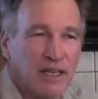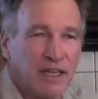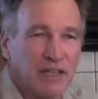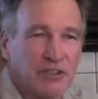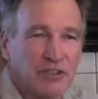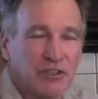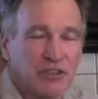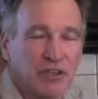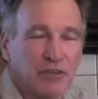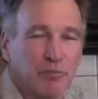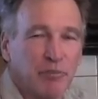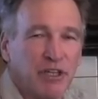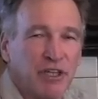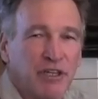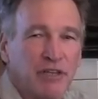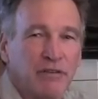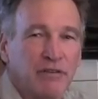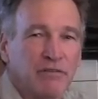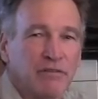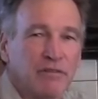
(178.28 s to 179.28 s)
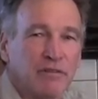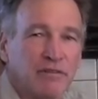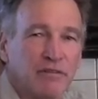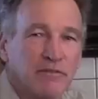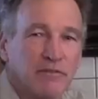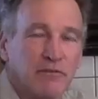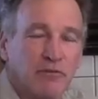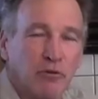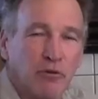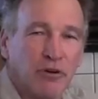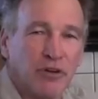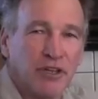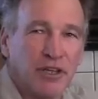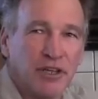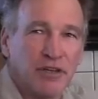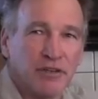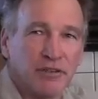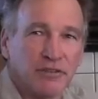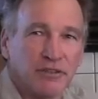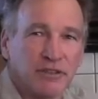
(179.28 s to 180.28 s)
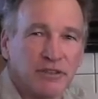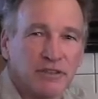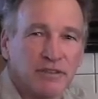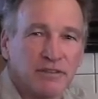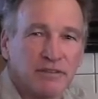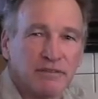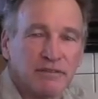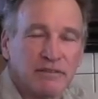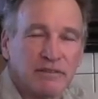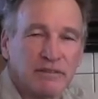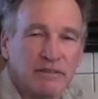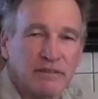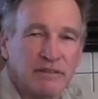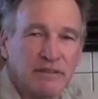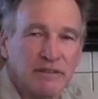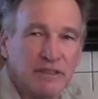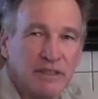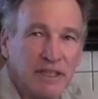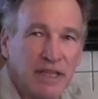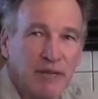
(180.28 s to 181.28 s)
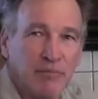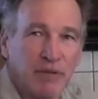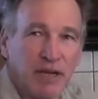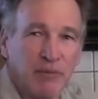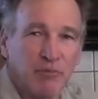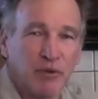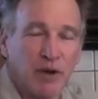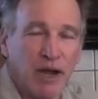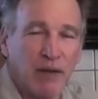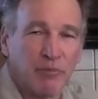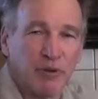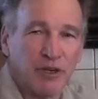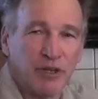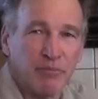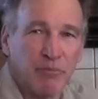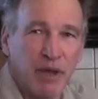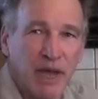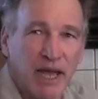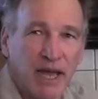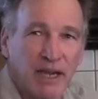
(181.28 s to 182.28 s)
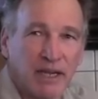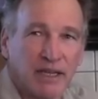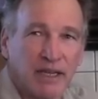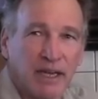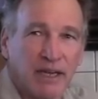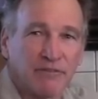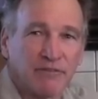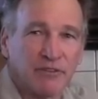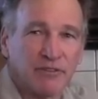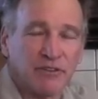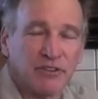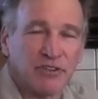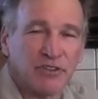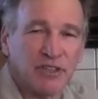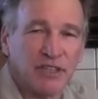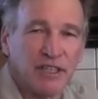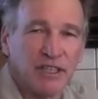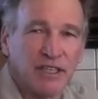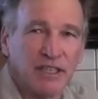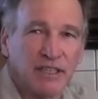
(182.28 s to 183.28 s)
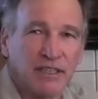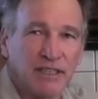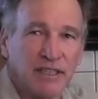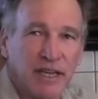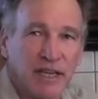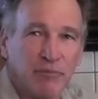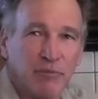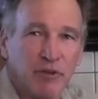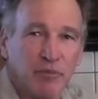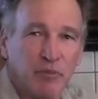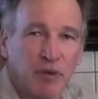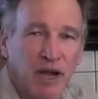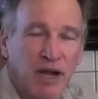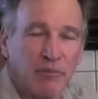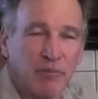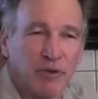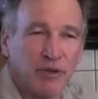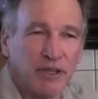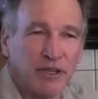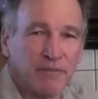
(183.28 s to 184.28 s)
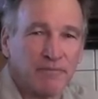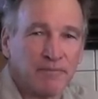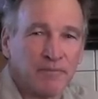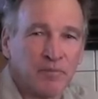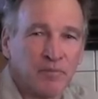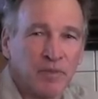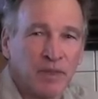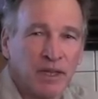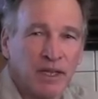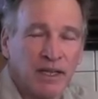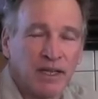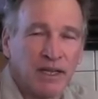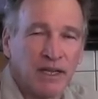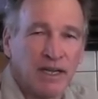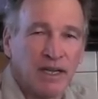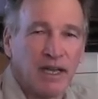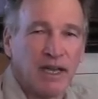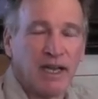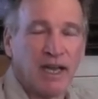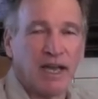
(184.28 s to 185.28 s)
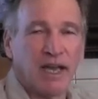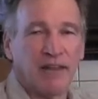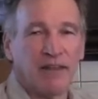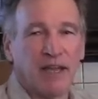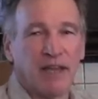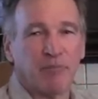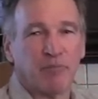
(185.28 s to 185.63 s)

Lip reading: It took me 4 years to get my property back after the city condemned the property. And